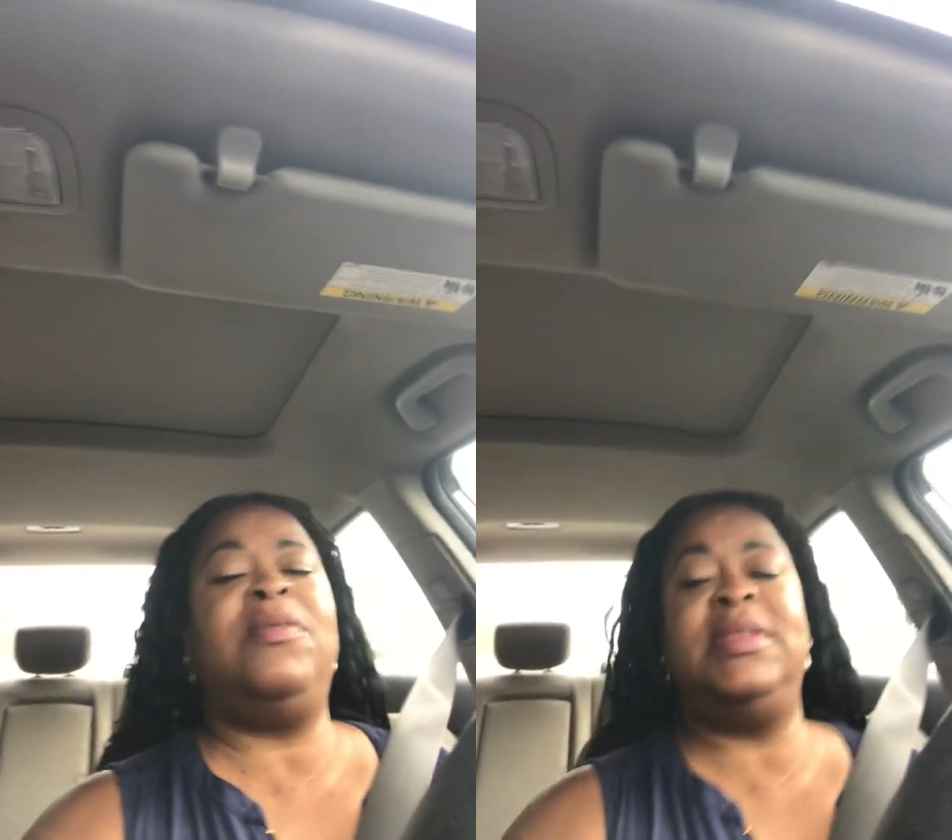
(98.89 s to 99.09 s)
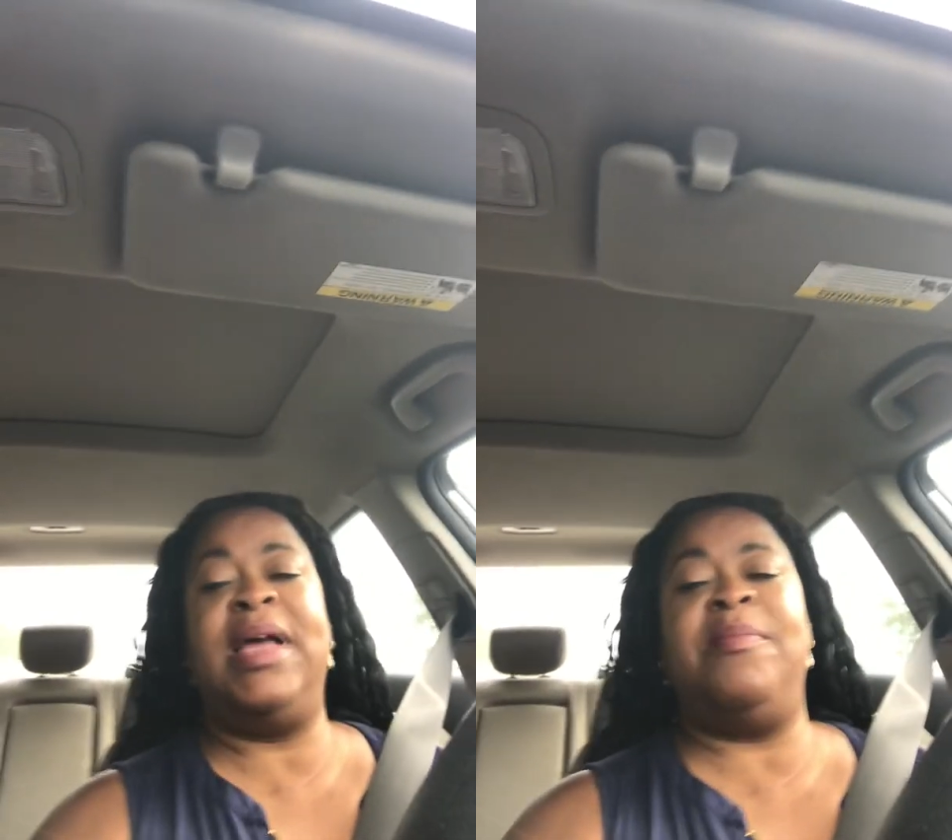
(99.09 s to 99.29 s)

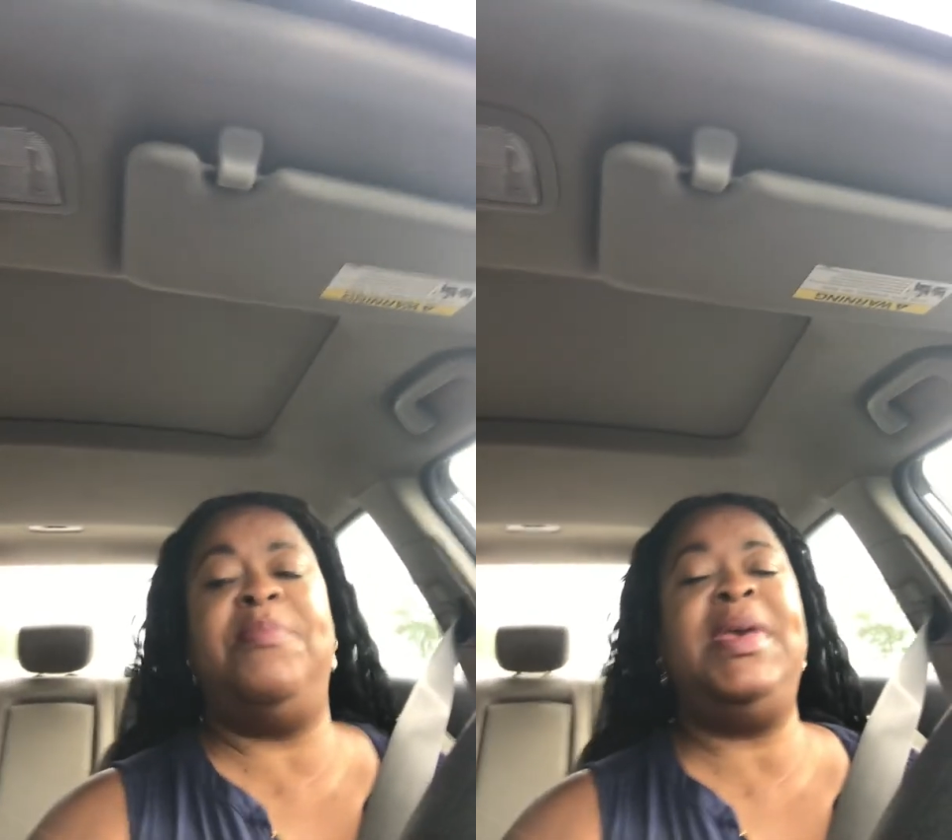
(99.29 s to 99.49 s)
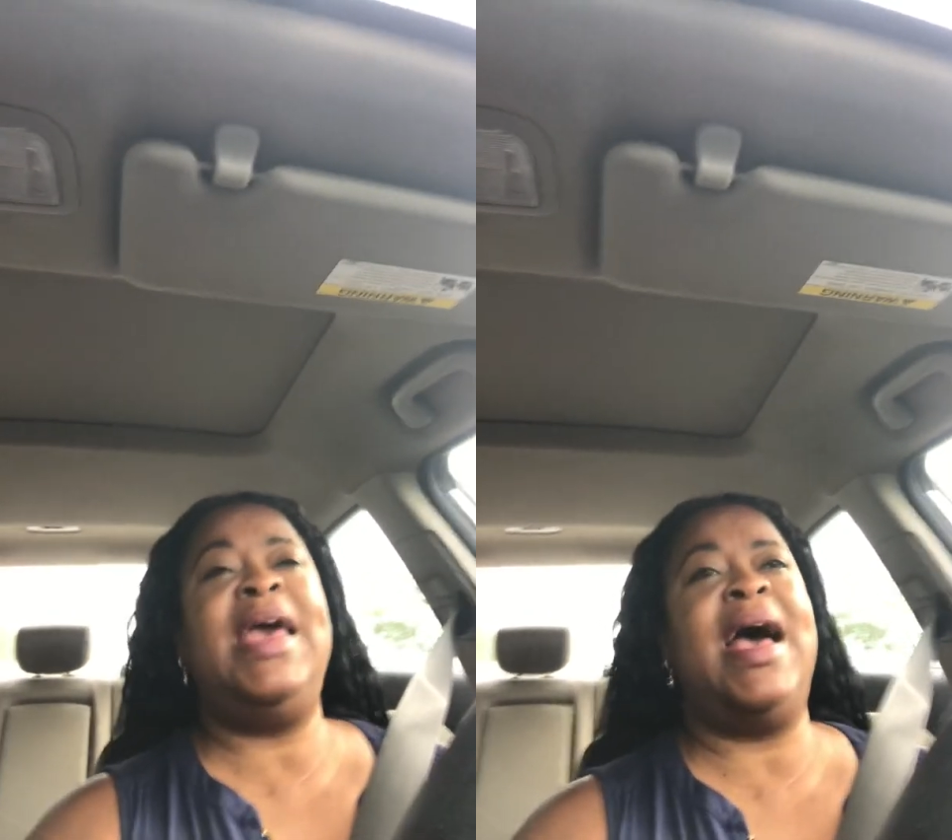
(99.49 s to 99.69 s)
will not
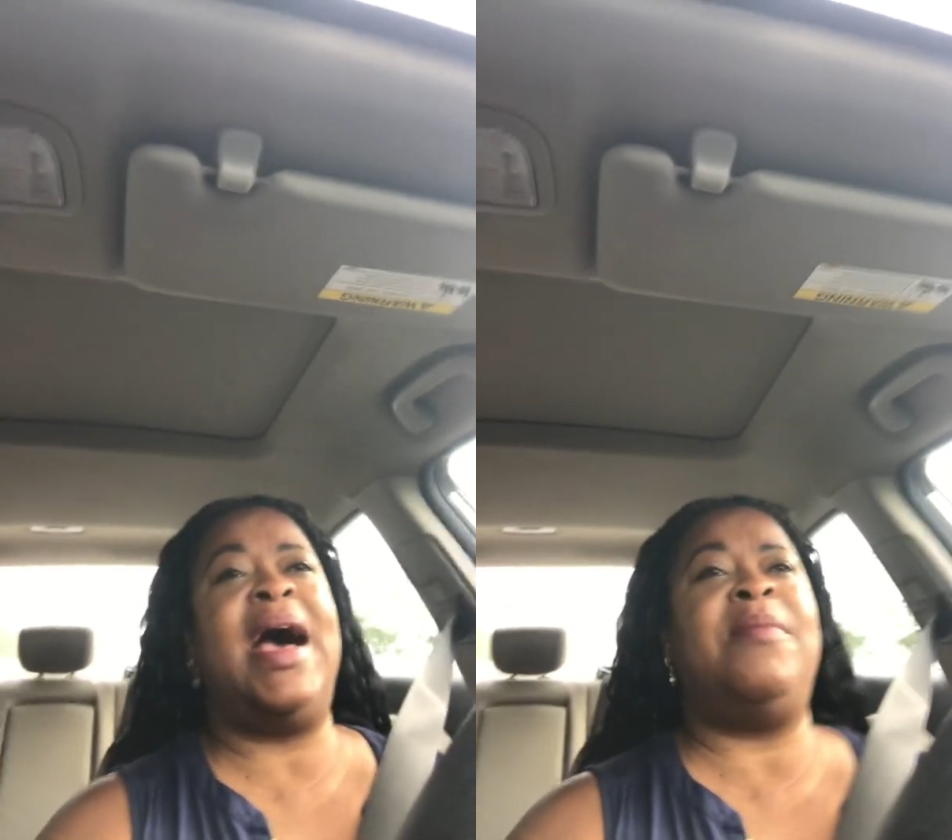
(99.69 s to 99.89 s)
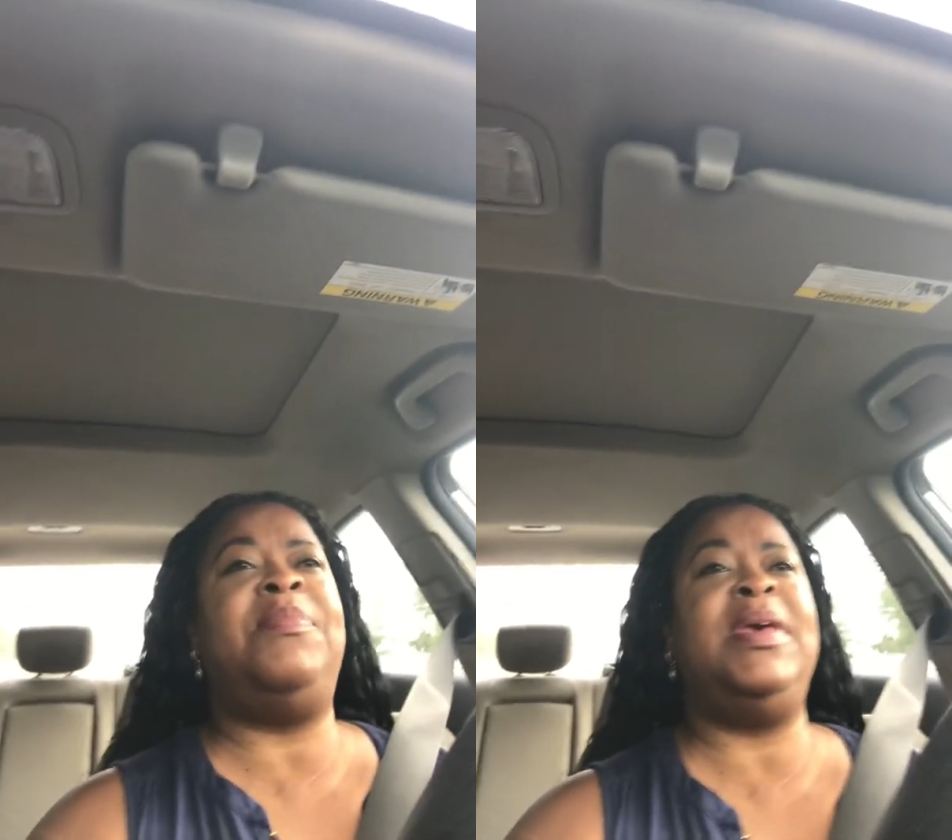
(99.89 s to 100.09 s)
be
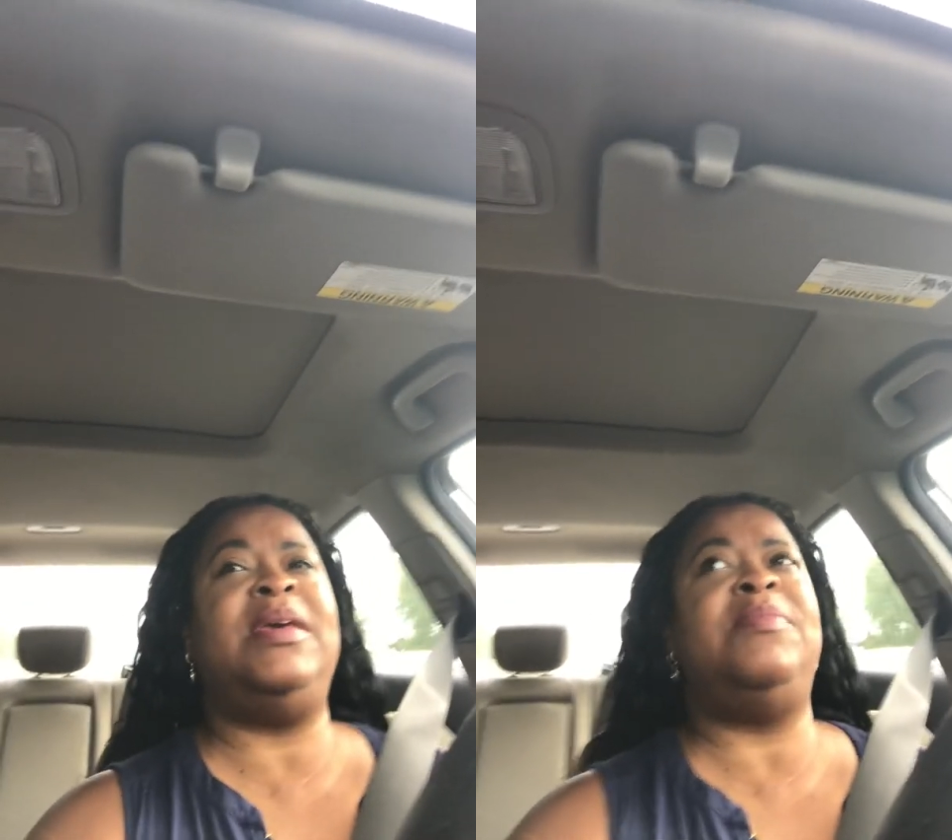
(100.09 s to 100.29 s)
happy